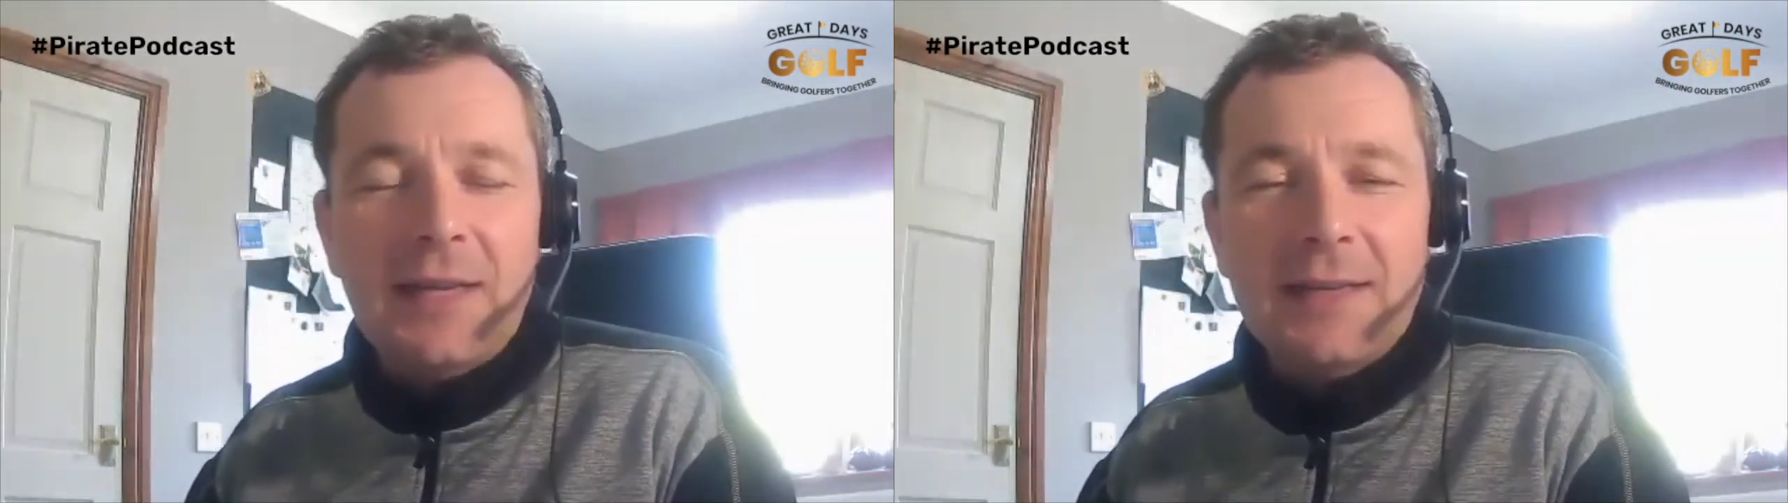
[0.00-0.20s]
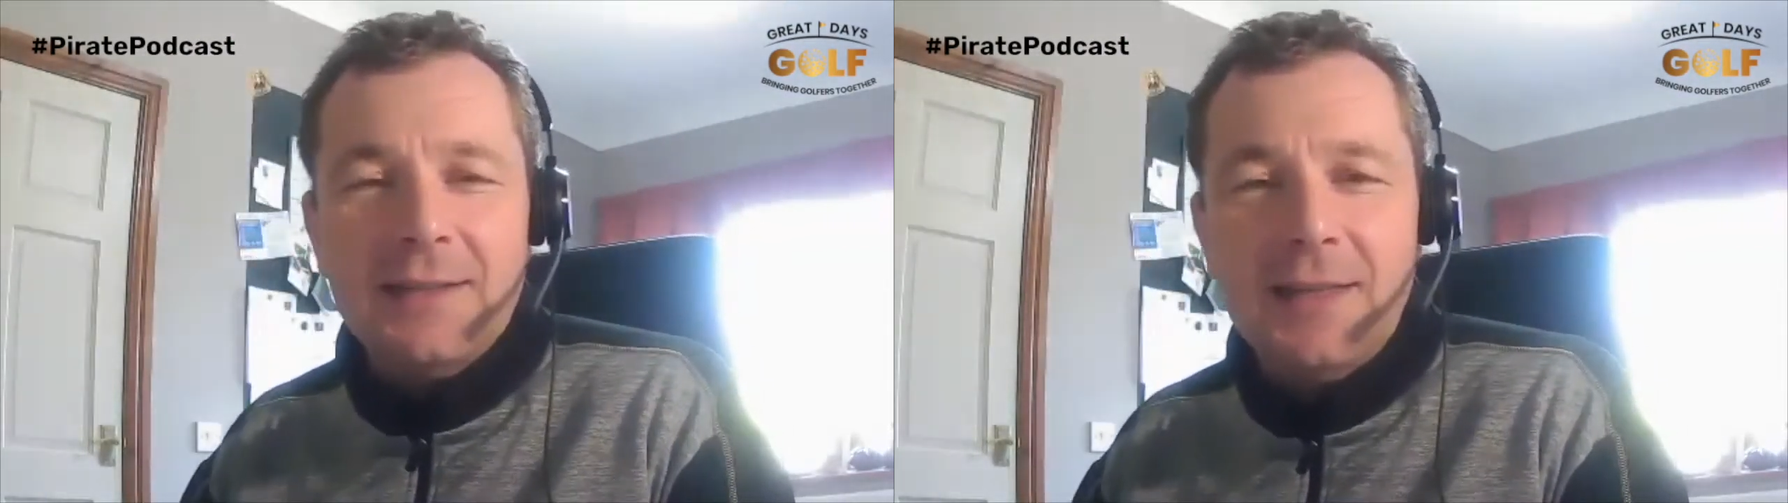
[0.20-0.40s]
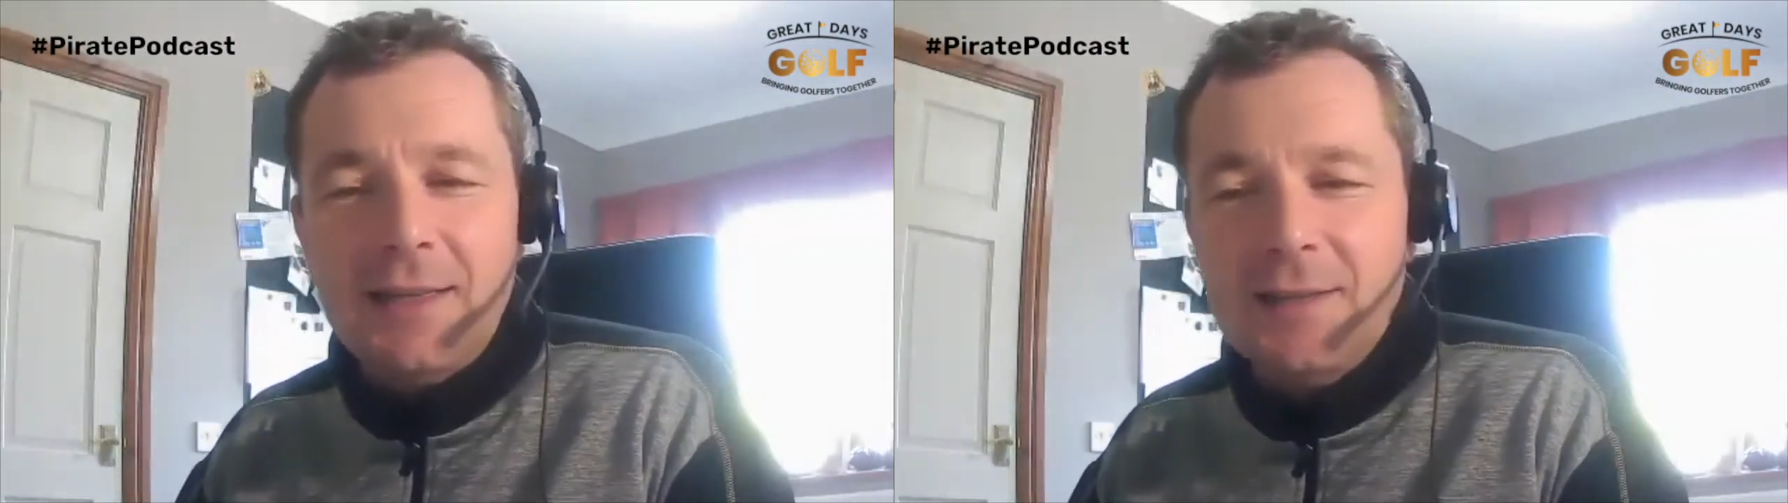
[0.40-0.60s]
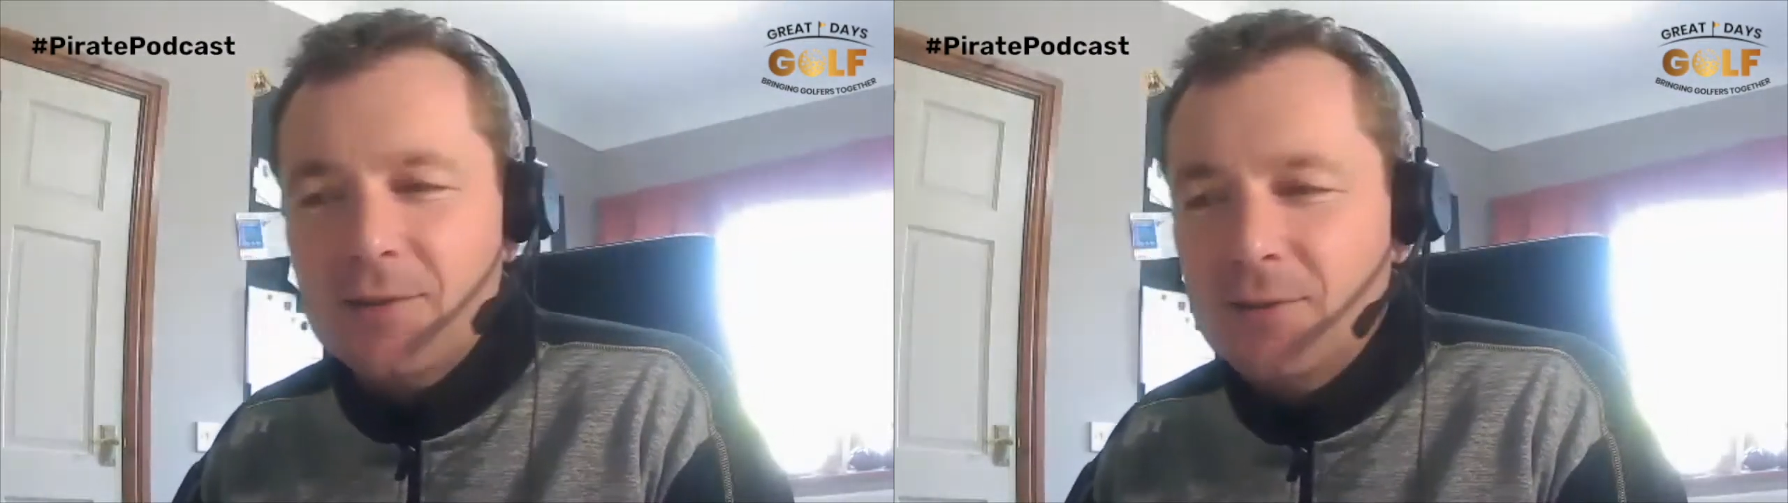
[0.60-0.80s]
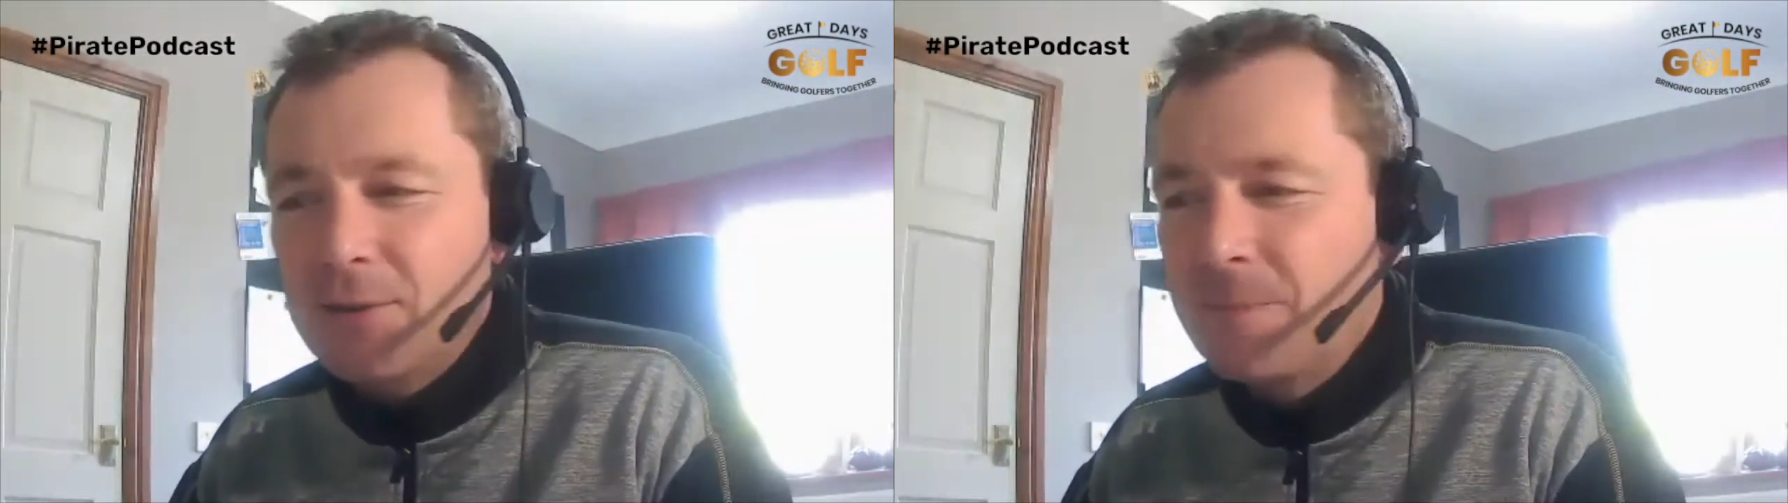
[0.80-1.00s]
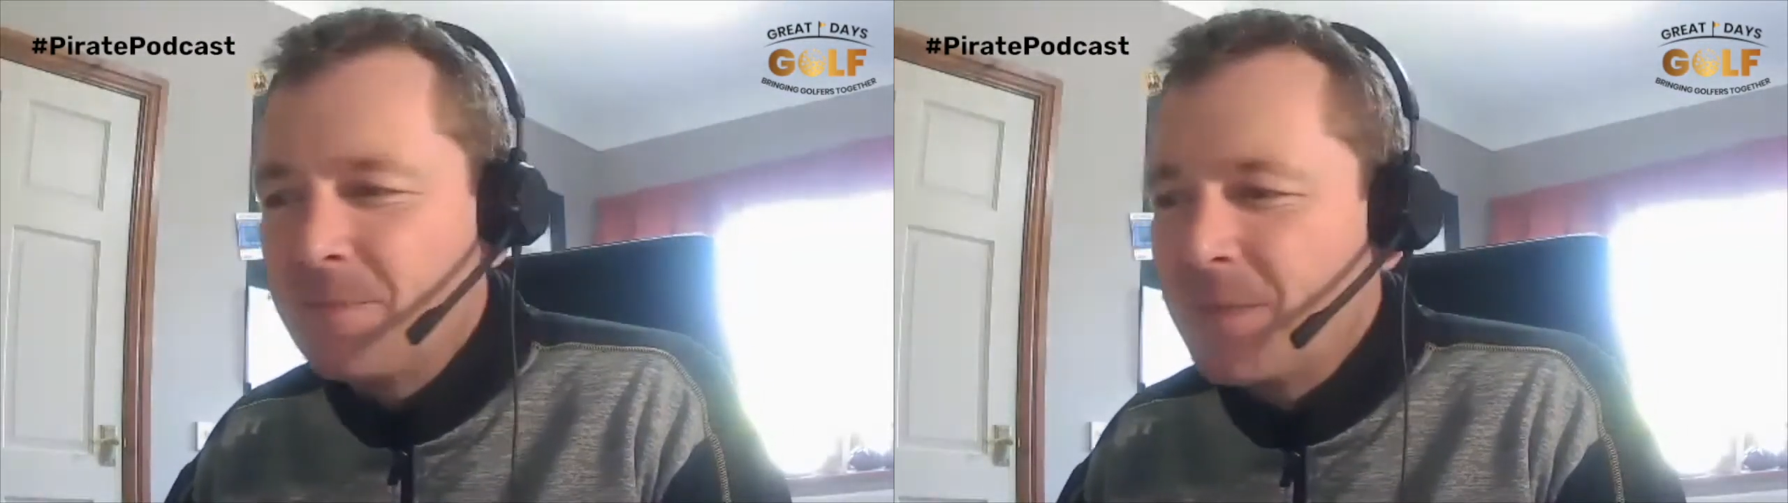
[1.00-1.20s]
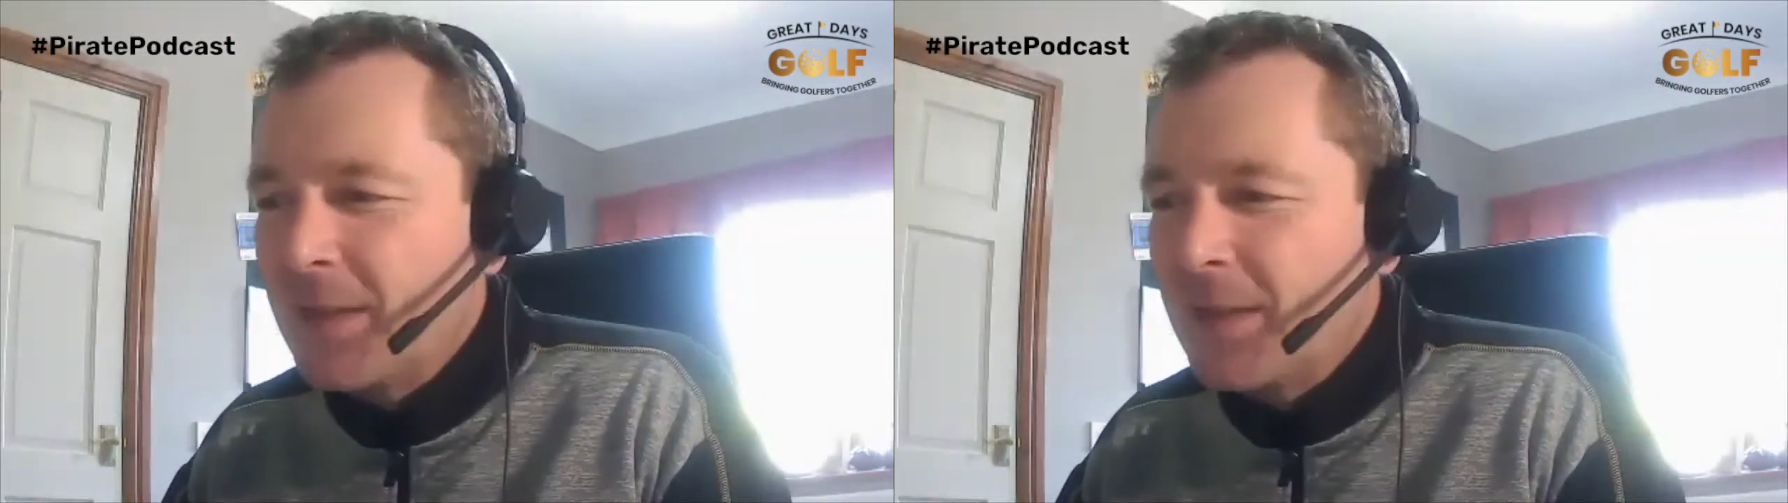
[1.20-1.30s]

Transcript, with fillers: yesterday, so